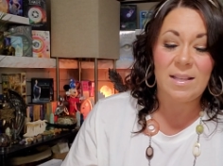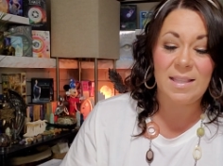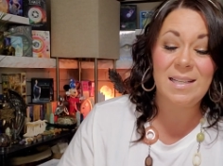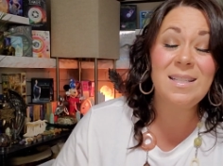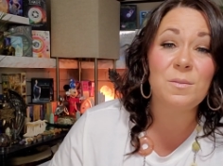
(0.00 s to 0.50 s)

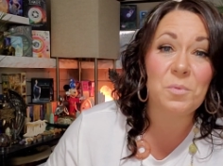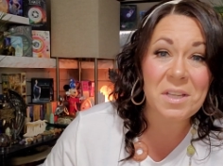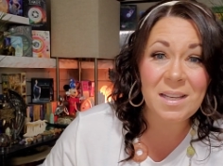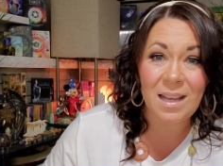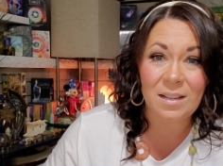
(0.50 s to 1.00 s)
this
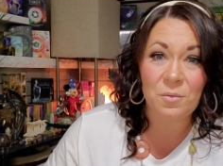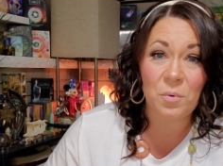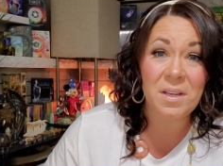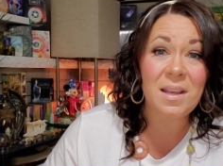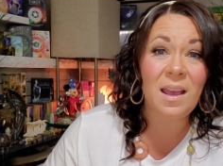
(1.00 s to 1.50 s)
weekend,
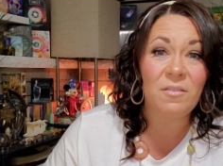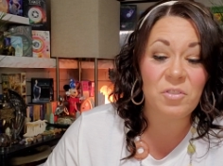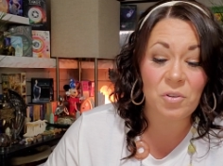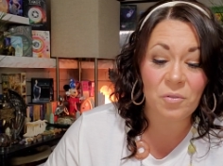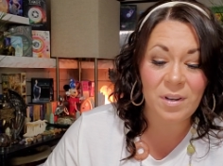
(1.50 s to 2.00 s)
we have
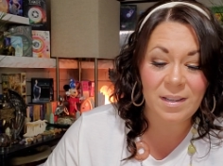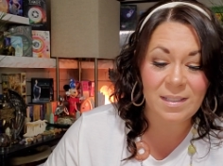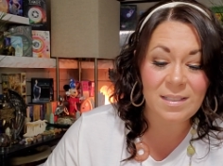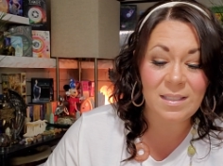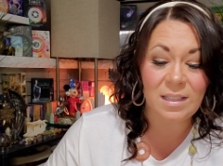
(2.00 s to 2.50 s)

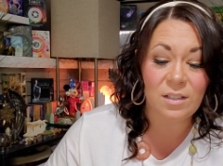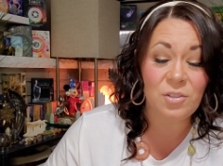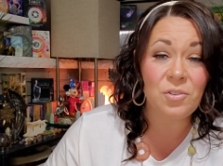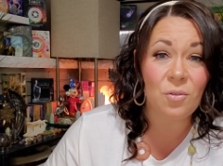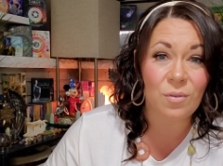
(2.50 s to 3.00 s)
Uranus
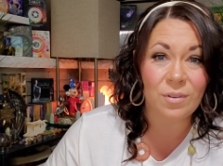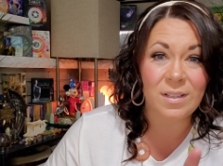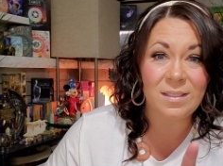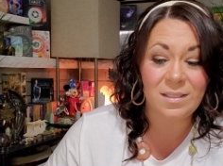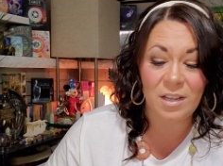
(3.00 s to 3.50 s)
in Taurus
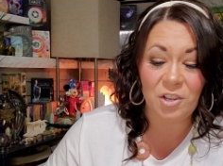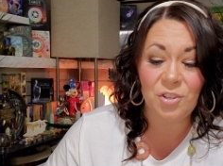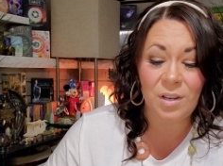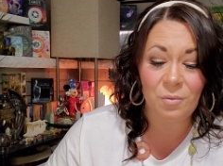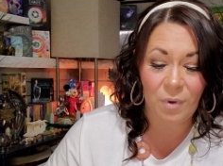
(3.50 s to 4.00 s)

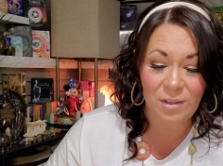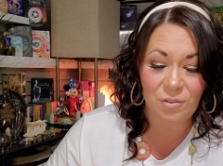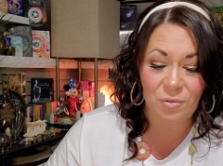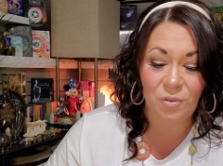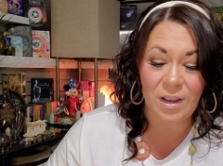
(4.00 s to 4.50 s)
stationing
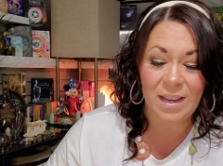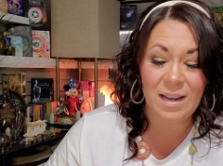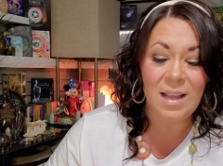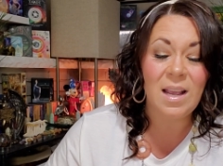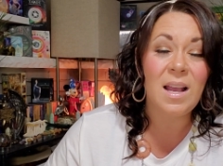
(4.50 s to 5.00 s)

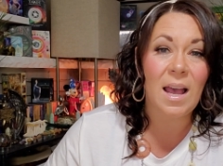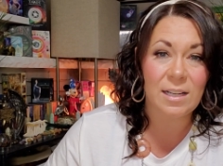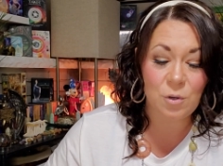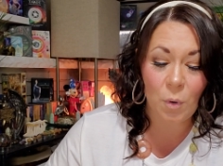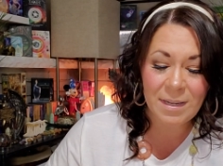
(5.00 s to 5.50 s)
retrograde
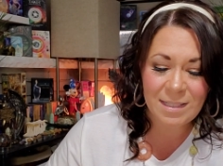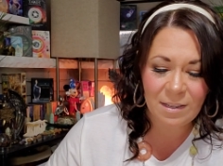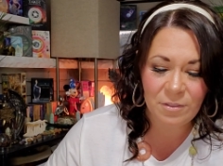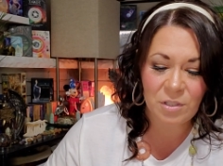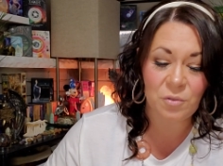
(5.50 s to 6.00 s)
at
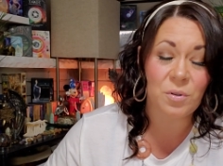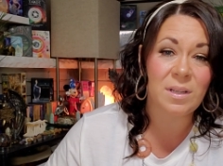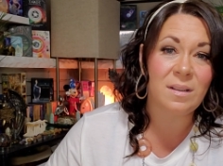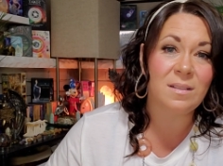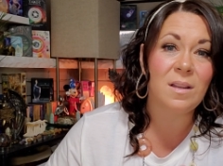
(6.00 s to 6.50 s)
27
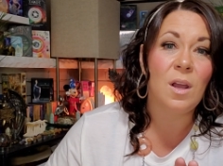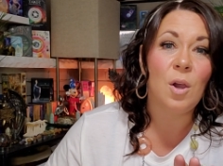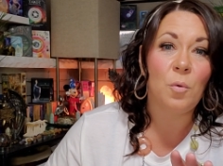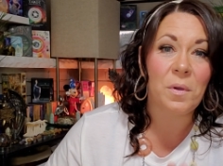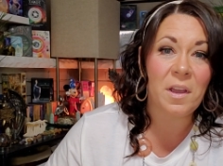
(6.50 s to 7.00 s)
degrees.
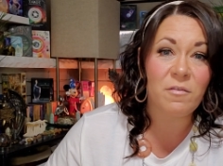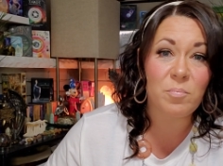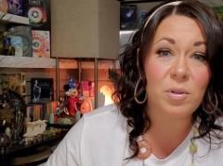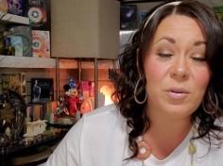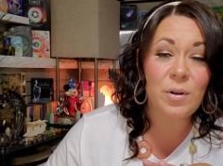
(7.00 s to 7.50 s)
We have
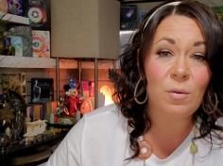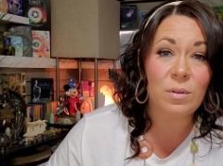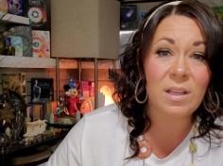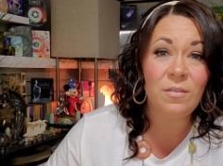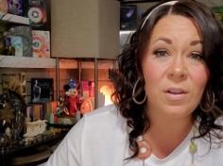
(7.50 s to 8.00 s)
Pluto
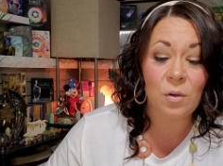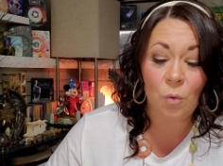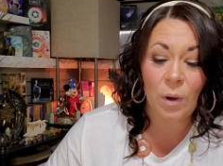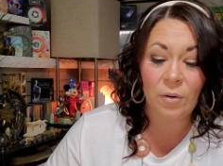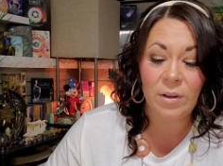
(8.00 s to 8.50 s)
leaving
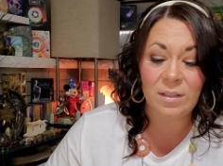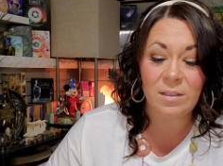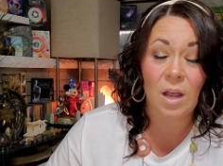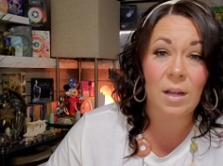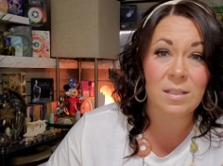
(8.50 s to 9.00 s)
Aquarius
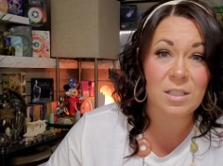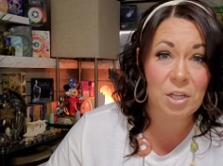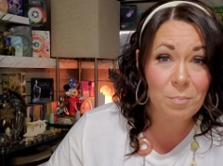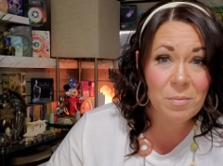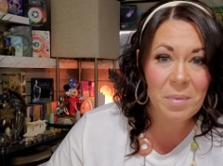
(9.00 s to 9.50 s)
and
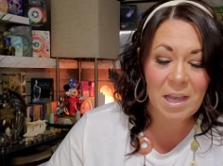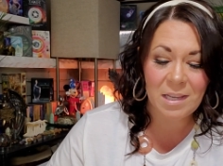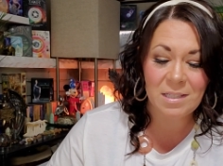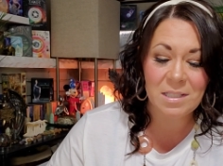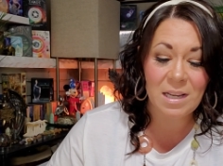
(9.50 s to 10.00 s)
dipping back
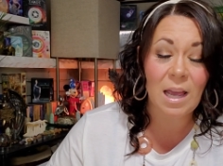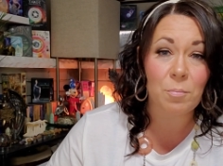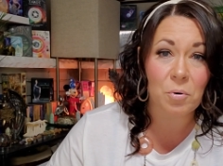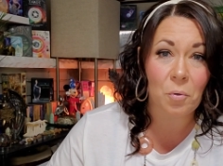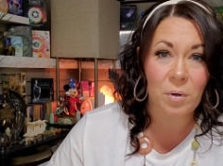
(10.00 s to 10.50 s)
into
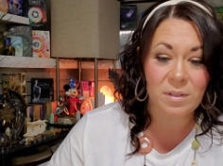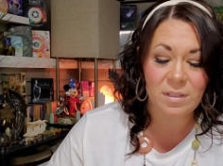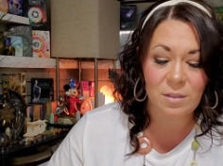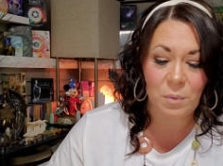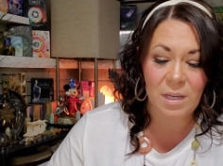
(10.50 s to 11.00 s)
Capricorn
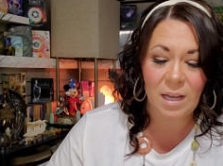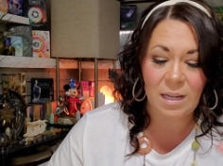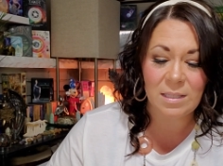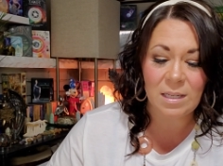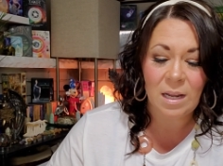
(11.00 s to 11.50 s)
this
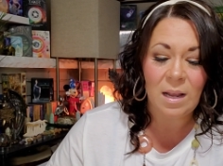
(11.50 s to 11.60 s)
weekend.